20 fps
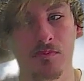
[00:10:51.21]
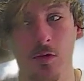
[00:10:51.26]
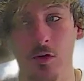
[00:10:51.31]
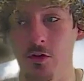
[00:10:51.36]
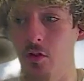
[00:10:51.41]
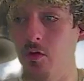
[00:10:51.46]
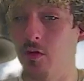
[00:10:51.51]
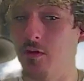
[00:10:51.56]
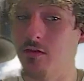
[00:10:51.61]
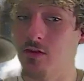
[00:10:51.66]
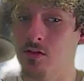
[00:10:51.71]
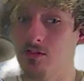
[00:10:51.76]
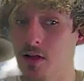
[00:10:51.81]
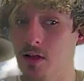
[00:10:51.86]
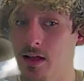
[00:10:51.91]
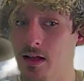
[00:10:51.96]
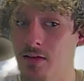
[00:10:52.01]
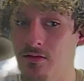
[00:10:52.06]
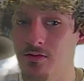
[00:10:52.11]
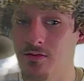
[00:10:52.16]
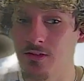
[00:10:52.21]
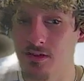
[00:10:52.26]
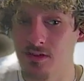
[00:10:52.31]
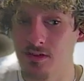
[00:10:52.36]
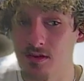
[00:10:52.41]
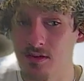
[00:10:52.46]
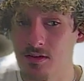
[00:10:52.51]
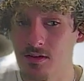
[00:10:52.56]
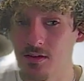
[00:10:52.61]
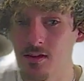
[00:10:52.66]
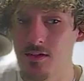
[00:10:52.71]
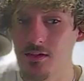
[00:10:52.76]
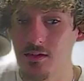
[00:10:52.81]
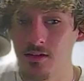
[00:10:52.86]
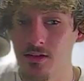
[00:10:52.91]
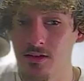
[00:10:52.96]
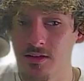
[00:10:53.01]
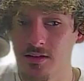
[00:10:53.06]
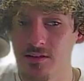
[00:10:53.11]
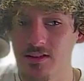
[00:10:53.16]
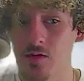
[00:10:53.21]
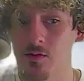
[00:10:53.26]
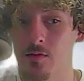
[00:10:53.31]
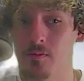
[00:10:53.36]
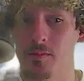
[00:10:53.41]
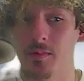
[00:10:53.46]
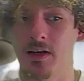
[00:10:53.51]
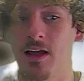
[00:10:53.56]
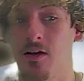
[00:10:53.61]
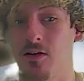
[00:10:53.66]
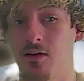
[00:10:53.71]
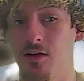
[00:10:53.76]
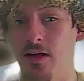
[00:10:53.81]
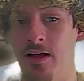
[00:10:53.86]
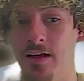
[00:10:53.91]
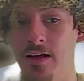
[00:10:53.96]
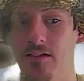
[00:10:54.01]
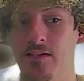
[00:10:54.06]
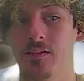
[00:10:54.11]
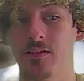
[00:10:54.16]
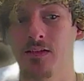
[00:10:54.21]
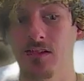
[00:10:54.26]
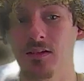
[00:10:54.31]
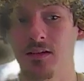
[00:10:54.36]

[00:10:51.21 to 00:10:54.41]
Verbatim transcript: There's only two left. Say with me now, class.